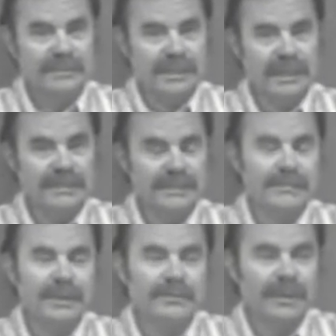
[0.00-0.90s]
a
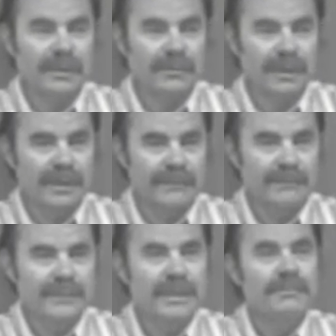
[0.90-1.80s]
semi-dry wine.
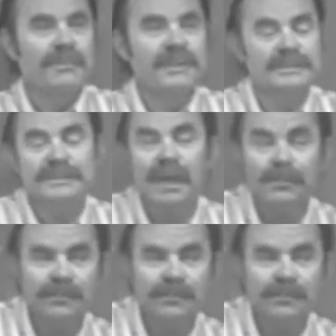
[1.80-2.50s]
But they stopped